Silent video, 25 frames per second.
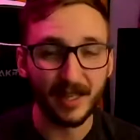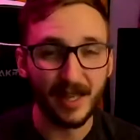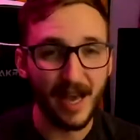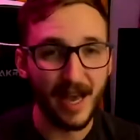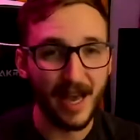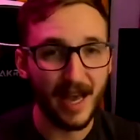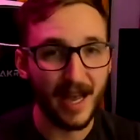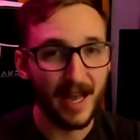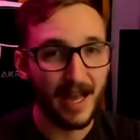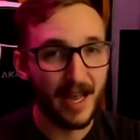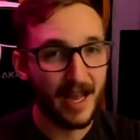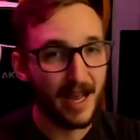
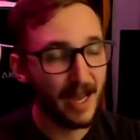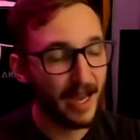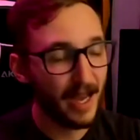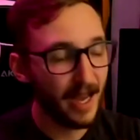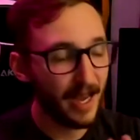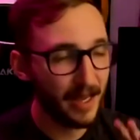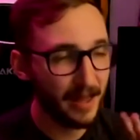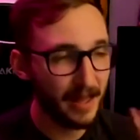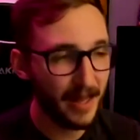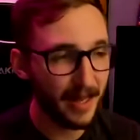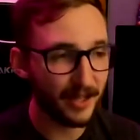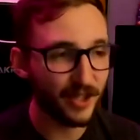that,
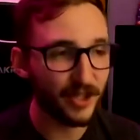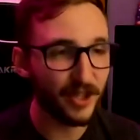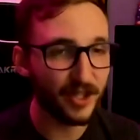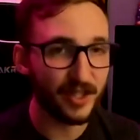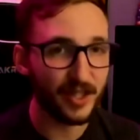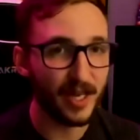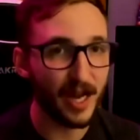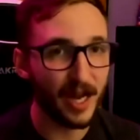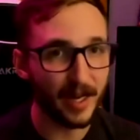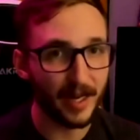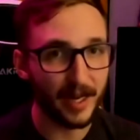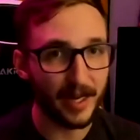and that's just
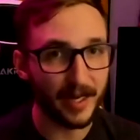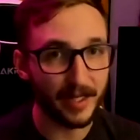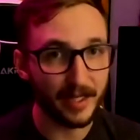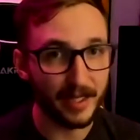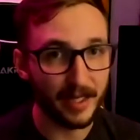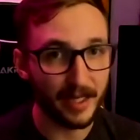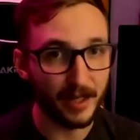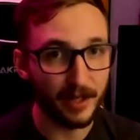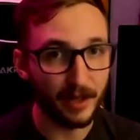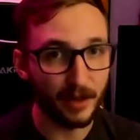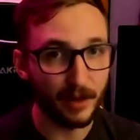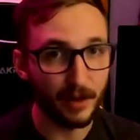not
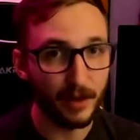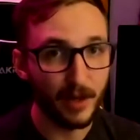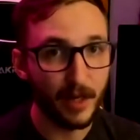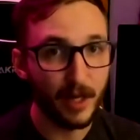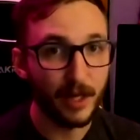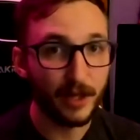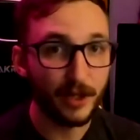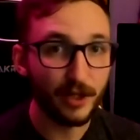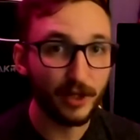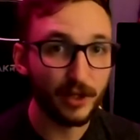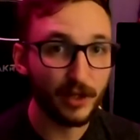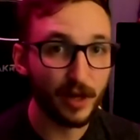ideal.
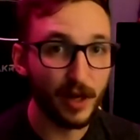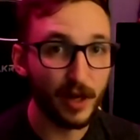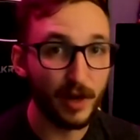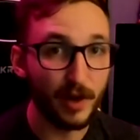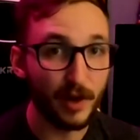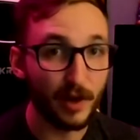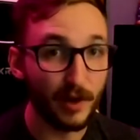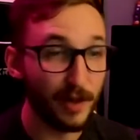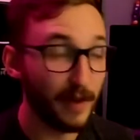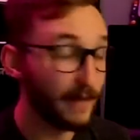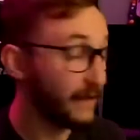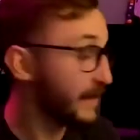So the